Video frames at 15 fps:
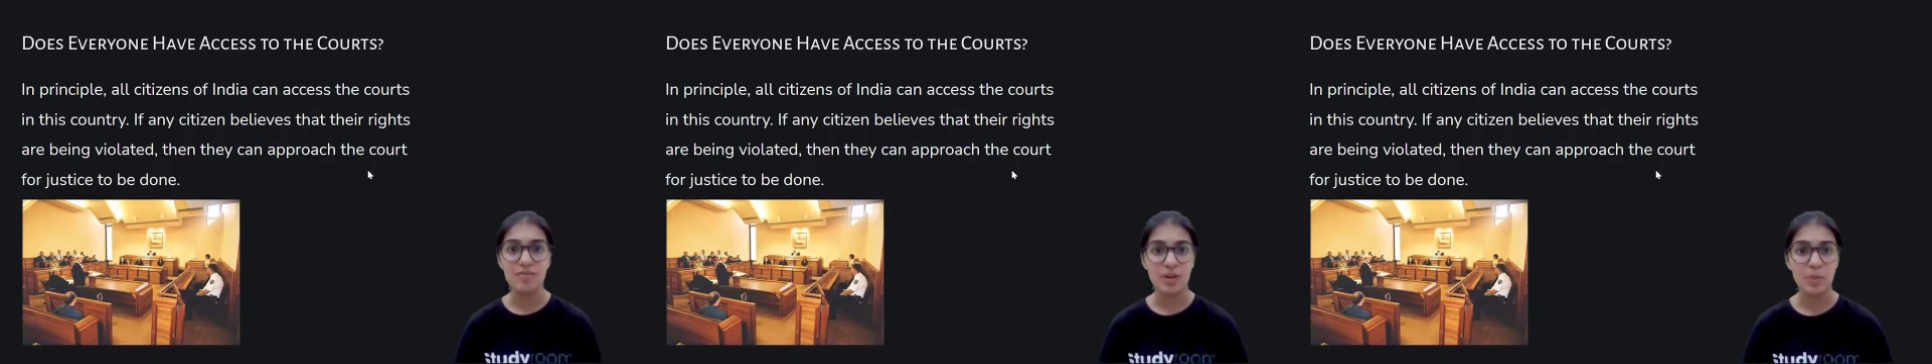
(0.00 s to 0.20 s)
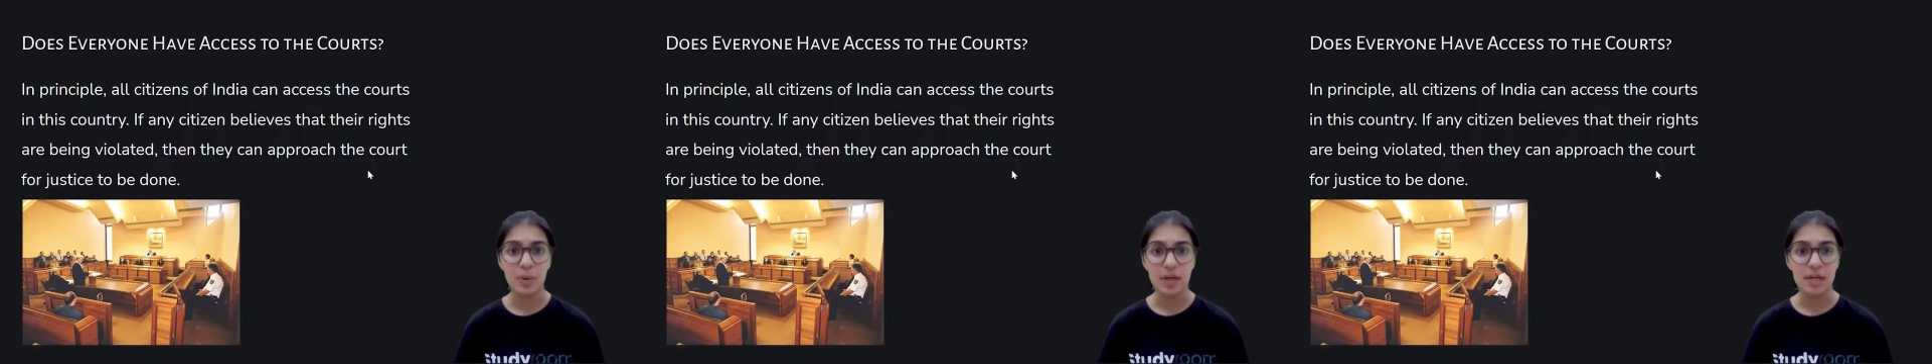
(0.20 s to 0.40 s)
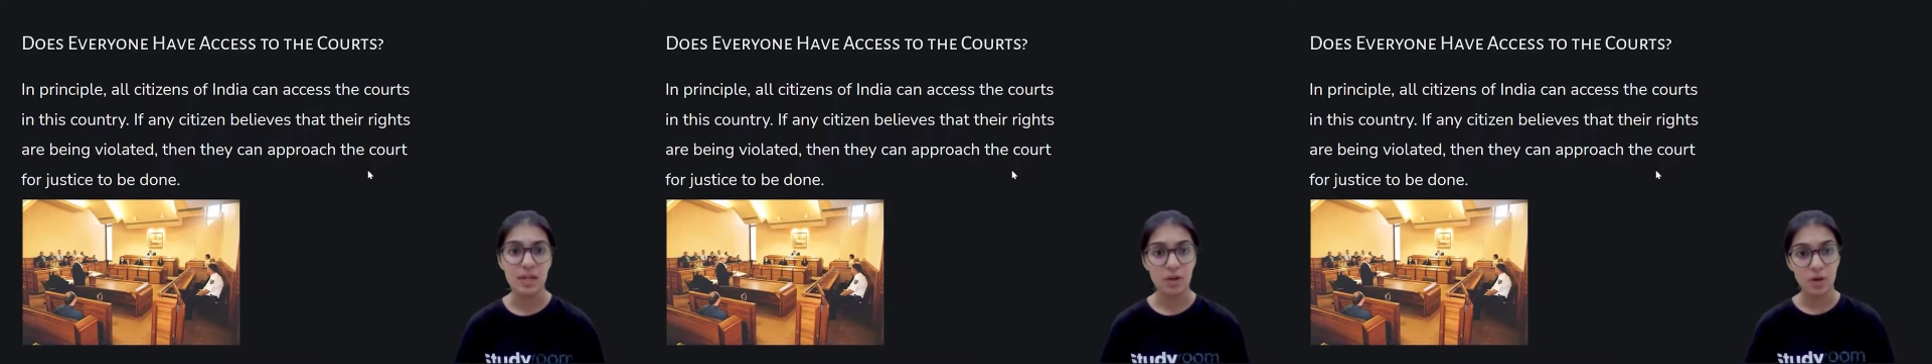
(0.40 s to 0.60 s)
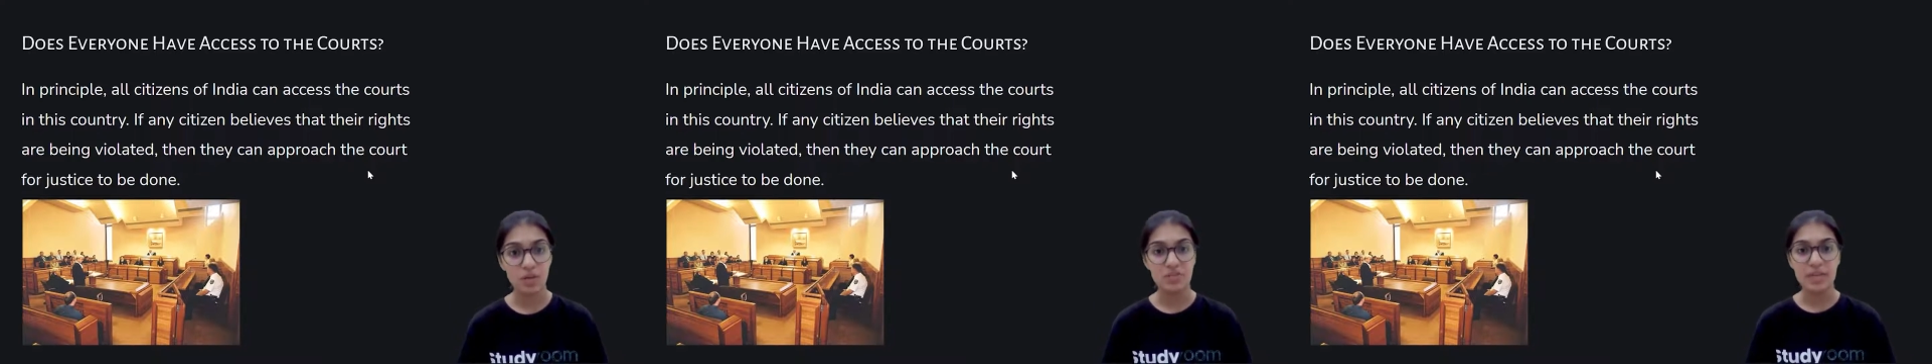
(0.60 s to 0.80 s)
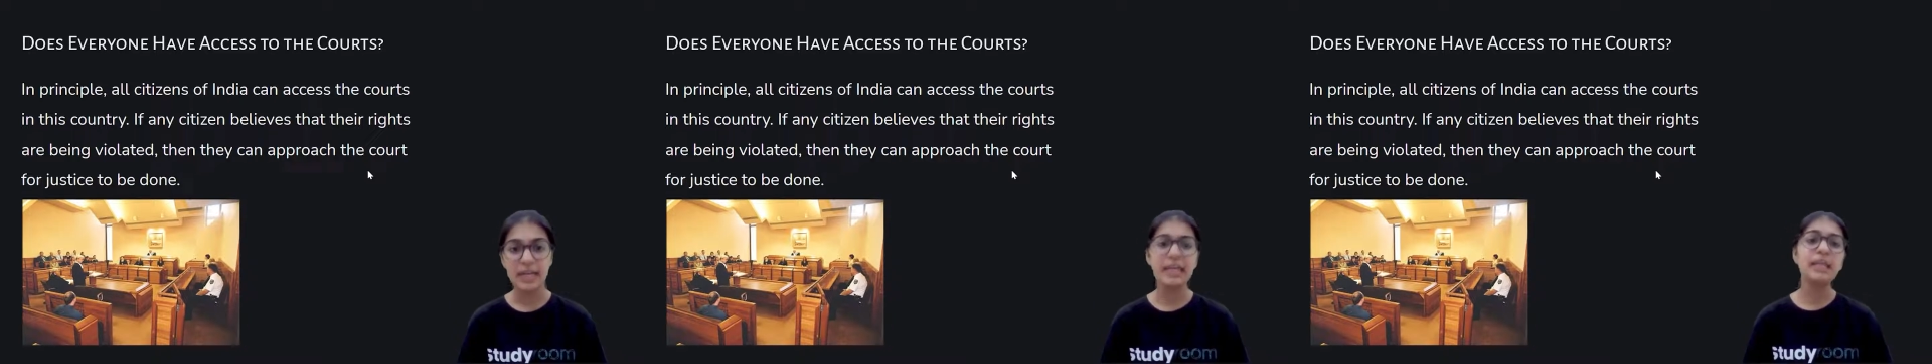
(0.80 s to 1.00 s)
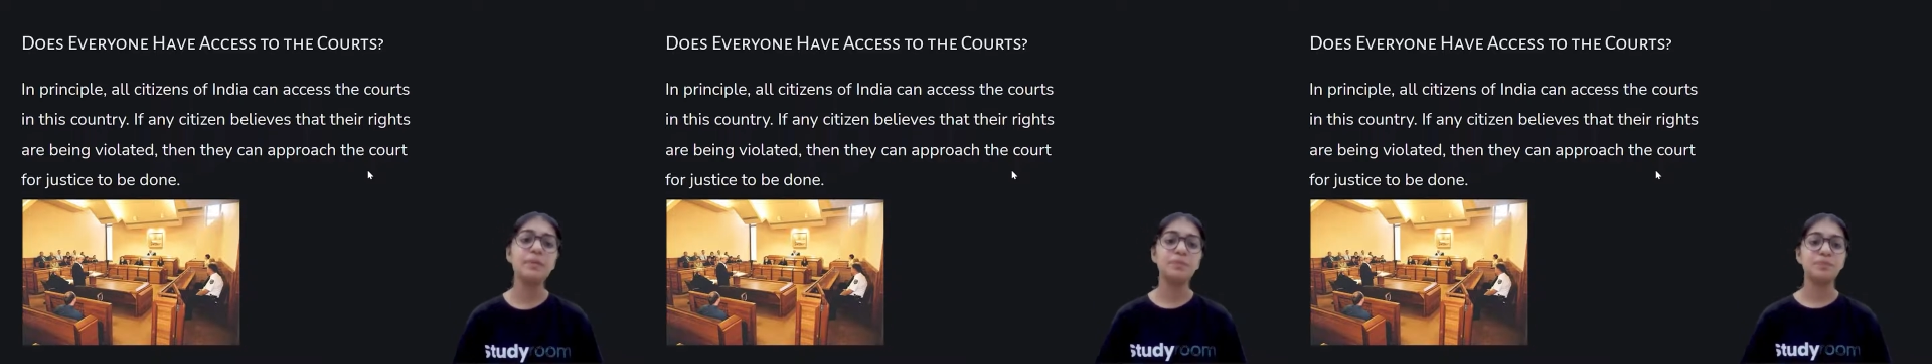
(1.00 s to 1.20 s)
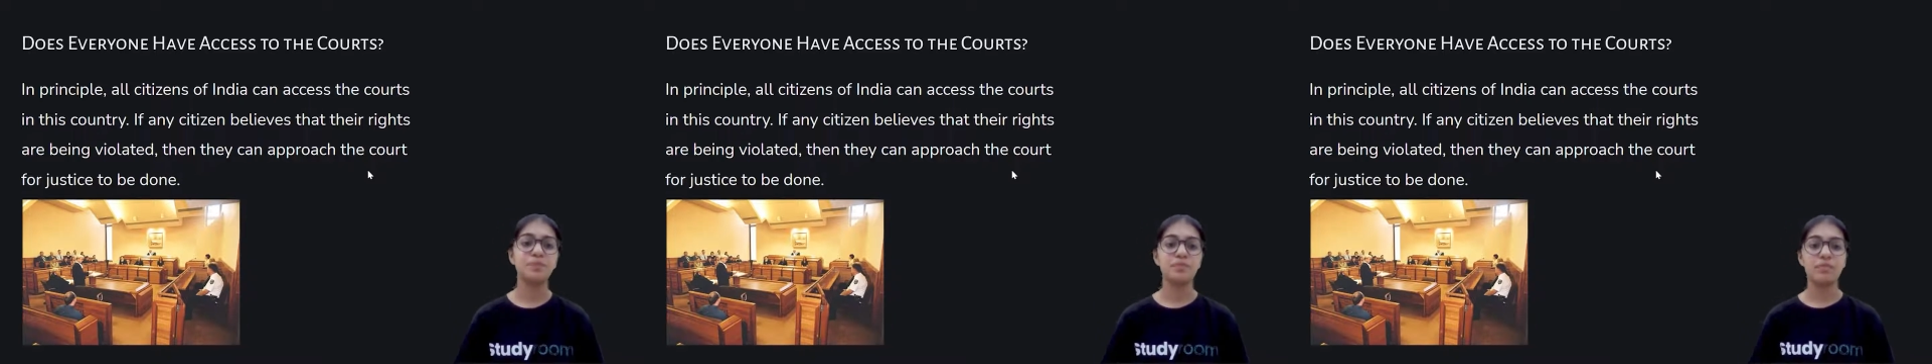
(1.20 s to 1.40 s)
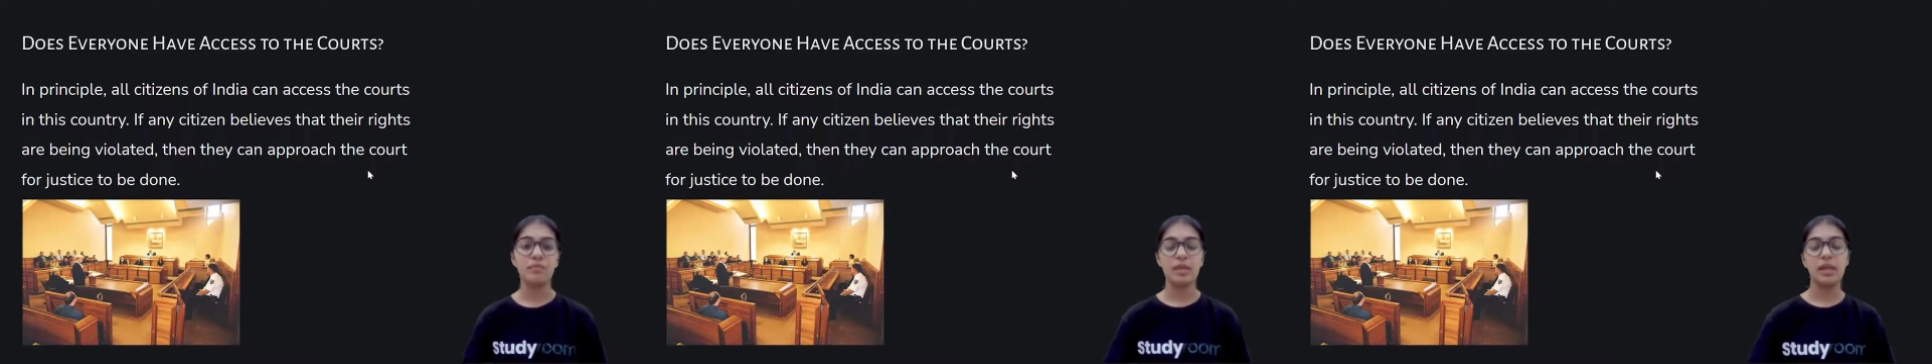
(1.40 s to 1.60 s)
All right.
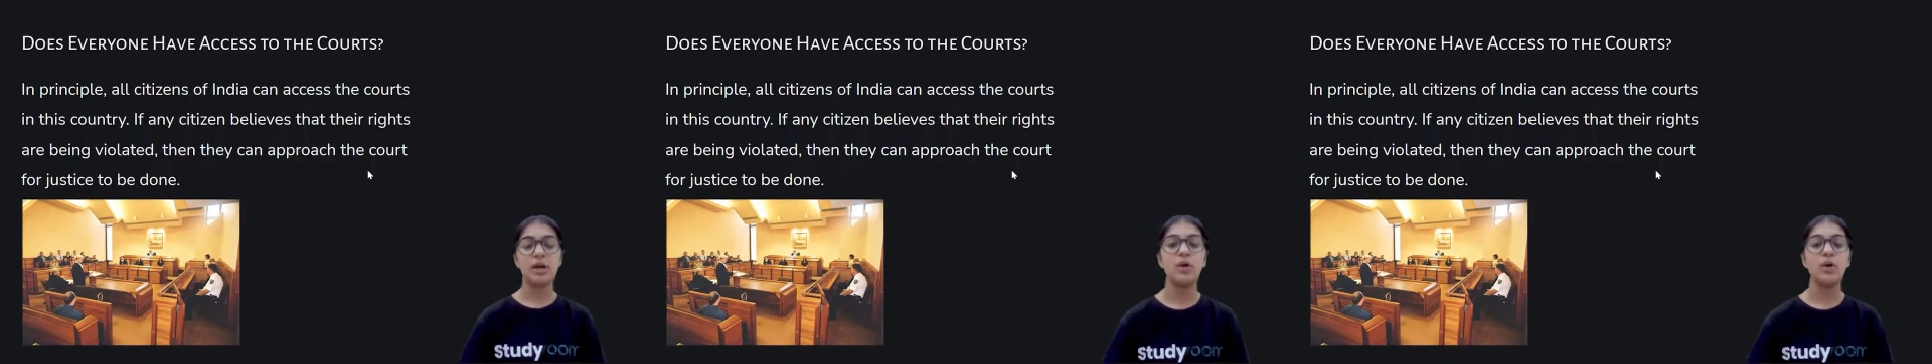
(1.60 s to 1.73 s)
Okay.